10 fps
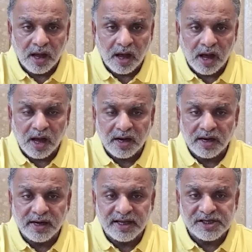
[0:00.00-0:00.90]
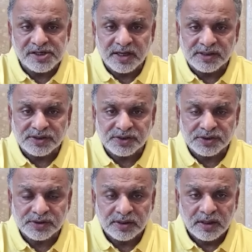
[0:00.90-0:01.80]
are
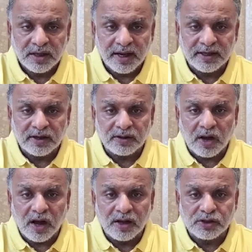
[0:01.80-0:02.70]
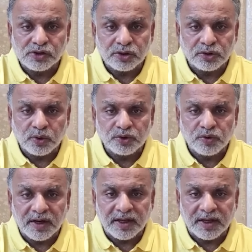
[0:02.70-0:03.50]
religious, and also those who are